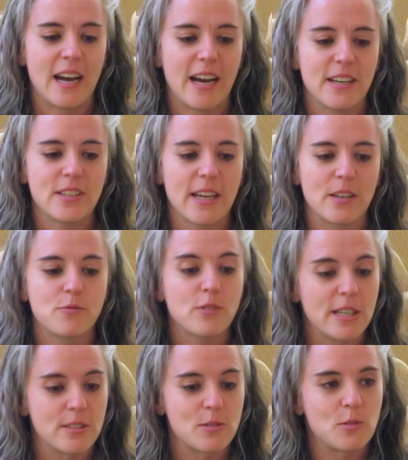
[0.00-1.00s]
I had
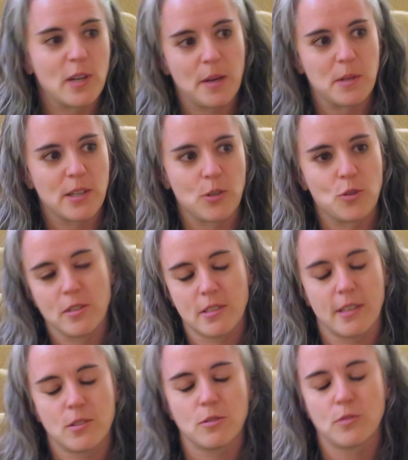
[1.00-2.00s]
friends who came to
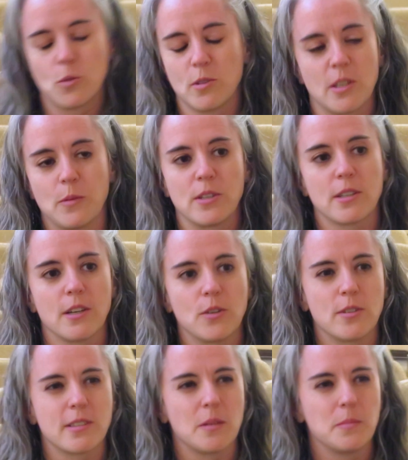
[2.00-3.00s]
Countryside, so of course I went to
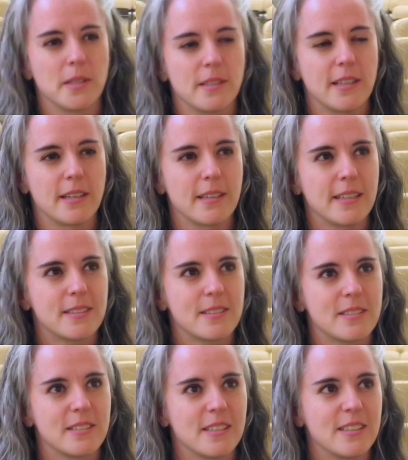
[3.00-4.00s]
Countryside, but
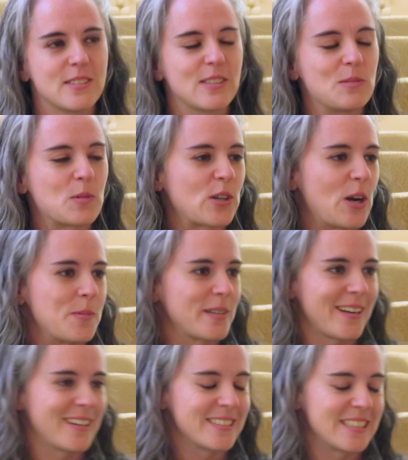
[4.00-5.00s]
it's a little more
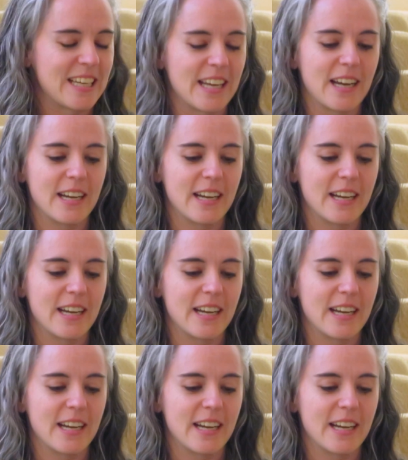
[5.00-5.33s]
complicated than that.